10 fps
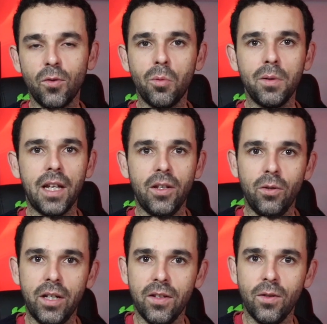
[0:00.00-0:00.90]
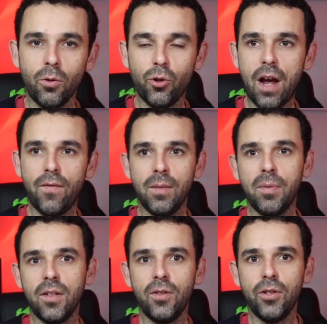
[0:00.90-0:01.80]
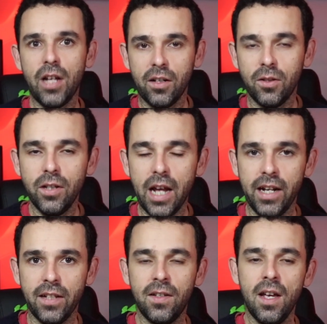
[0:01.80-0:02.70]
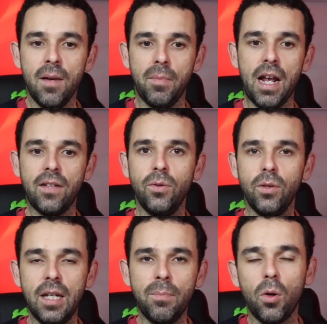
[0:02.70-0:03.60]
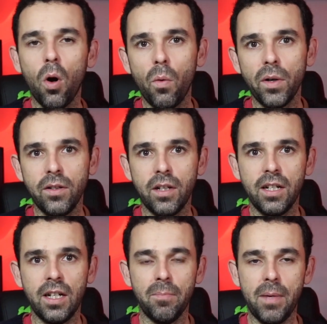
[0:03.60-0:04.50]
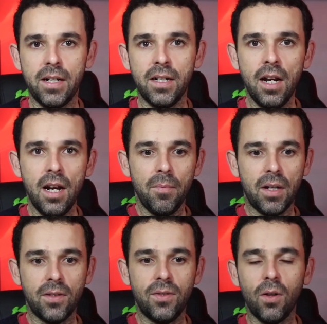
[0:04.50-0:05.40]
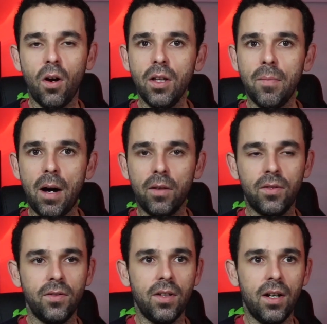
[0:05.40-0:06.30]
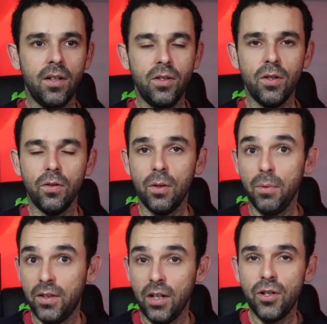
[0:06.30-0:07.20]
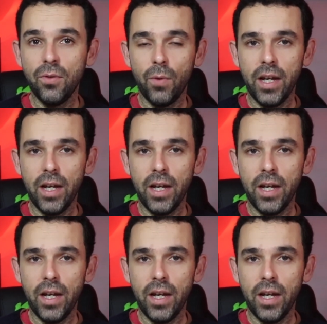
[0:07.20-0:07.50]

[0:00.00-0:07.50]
normal that you get no traffic because you're not good at it. But as you keep going, you're gonna get better, because it's all about the retention